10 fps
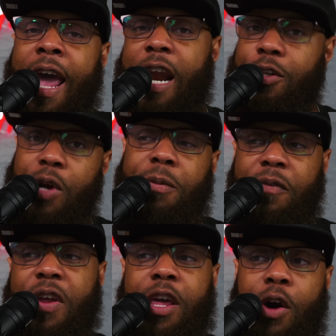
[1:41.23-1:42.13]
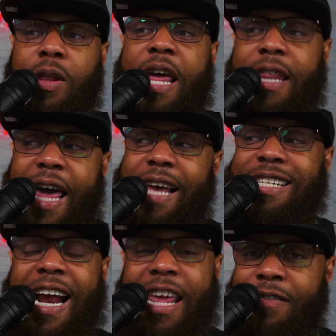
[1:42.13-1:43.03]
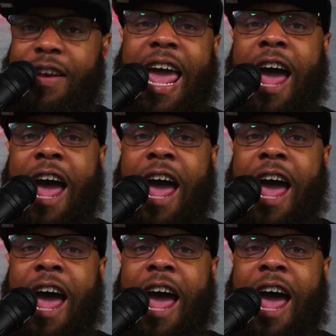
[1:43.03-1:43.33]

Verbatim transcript: And I dropped a video late last night, even